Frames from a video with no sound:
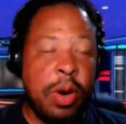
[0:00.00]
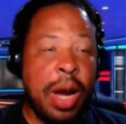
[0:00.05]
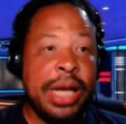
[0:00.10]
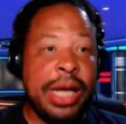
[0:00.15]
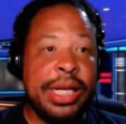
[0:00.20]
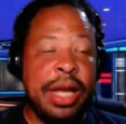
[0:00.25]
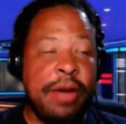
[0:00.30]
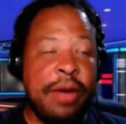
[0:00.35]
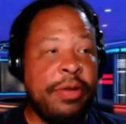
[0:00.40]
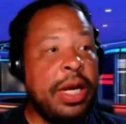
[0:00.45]
I
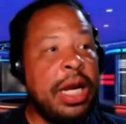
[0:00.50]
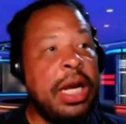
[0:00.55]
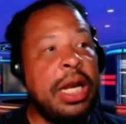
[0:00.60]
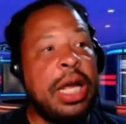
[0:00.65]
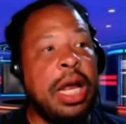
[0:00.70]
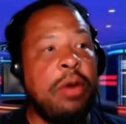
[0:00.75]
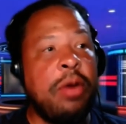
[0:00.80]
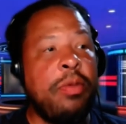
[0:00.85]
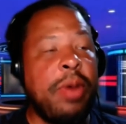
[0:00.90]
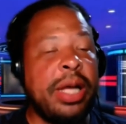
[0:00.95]
definitely need to
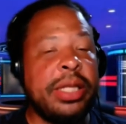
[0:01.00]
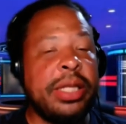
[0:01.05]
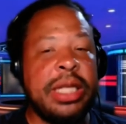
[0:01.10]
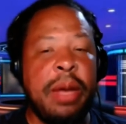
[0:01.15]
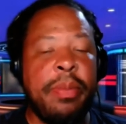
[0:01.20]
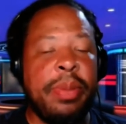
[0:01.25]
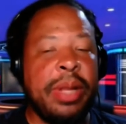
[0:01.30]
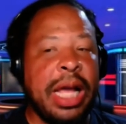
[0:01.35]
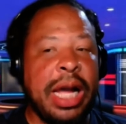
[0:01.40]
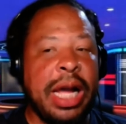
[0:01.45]
get around to
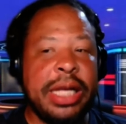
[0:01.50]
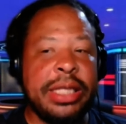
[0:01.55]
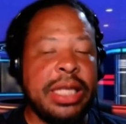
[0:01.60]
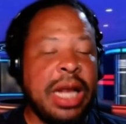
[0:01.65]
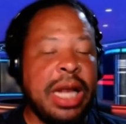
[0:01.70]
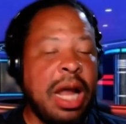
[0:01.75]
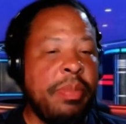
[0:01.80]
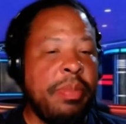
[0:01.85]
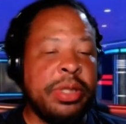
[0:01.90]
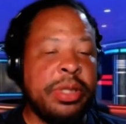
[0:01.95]
that. But like I
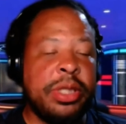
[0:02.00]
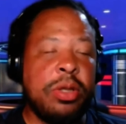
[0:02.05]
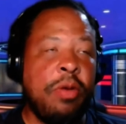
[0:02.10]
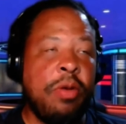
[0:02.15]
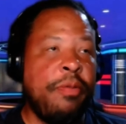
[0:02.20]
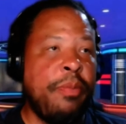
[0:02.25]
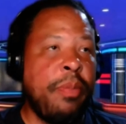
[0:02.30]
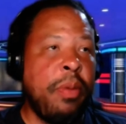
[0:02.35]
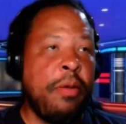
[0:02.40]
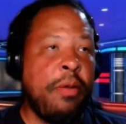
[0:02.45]
said, I've been
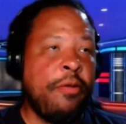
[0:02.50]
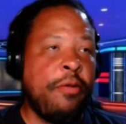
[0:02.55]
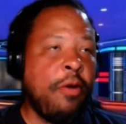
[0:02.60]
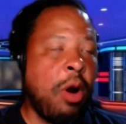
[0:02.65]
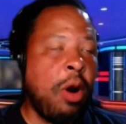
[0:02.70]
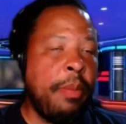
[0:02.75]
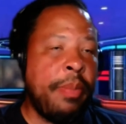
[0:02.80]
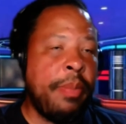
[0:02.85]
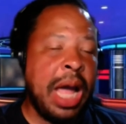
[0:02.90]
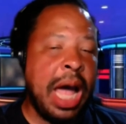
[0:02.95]
so
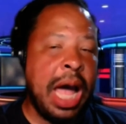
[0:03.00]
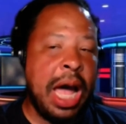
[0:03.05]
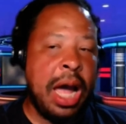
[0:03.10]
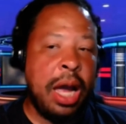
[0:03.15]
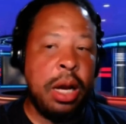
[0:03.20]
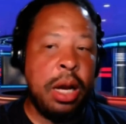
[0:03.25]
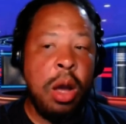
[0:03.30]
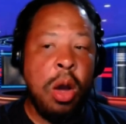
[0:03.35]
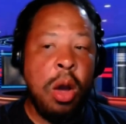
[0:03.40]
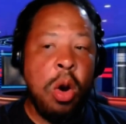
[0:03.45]
far
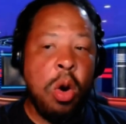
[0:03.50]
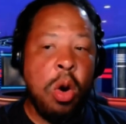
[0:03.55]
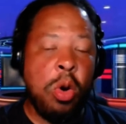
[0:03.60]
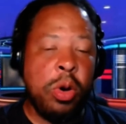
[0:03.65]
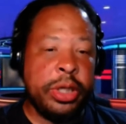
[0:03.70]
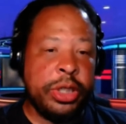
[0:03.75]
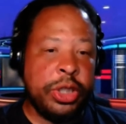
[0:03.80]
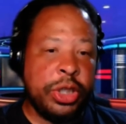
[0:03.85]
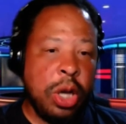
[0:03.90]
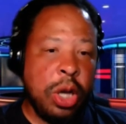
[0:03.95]
behind
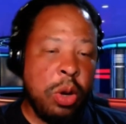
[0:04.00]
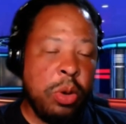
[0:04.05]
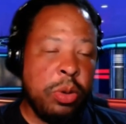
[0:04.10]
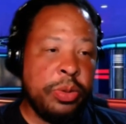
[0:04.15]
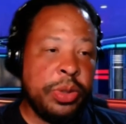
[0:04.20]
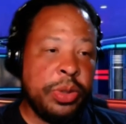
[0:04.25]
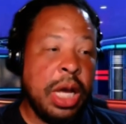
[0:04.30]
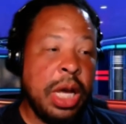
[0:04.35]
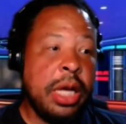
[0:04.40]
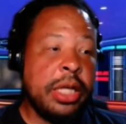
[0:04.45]
on
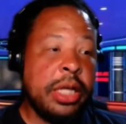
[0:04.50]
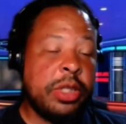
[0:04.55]
shows.